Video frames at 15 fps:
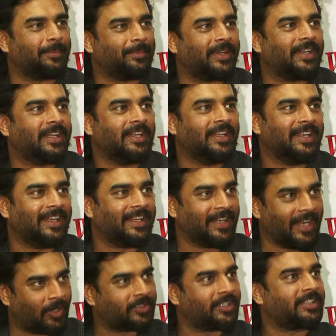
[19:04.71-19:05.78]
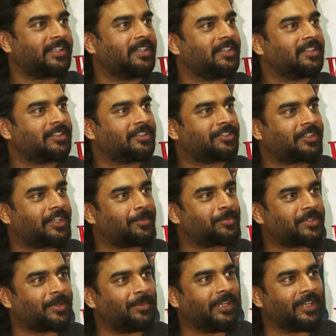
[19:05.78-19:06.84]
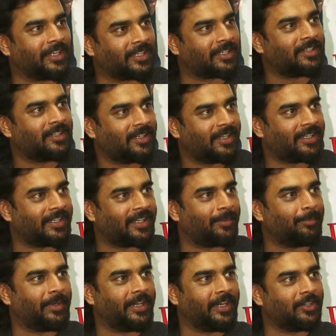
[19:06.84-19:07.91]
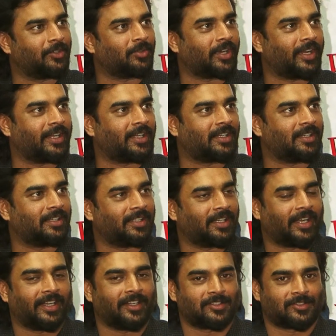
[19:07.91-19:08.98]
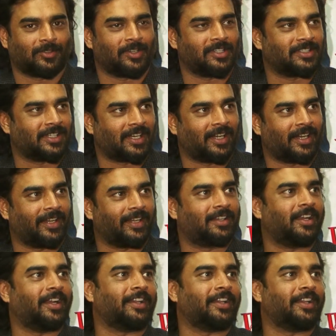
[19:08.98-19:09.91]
But now that the scripts are being written and they're beginning to write the kind of stories that I like,